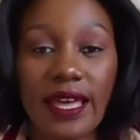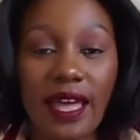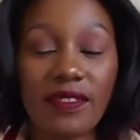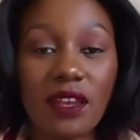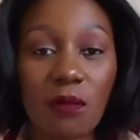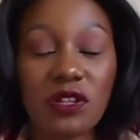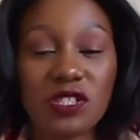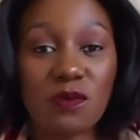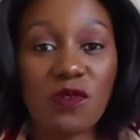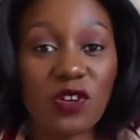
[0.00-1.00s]
And then I'm going
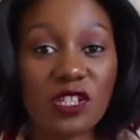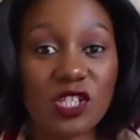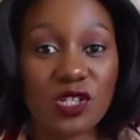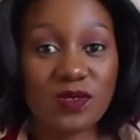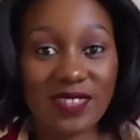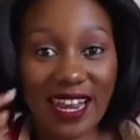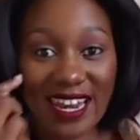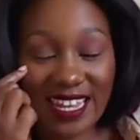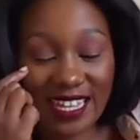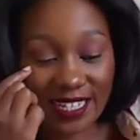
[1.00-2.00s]
to move on to the
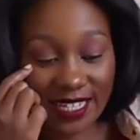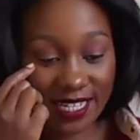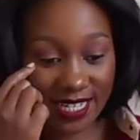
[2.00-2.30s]
lid.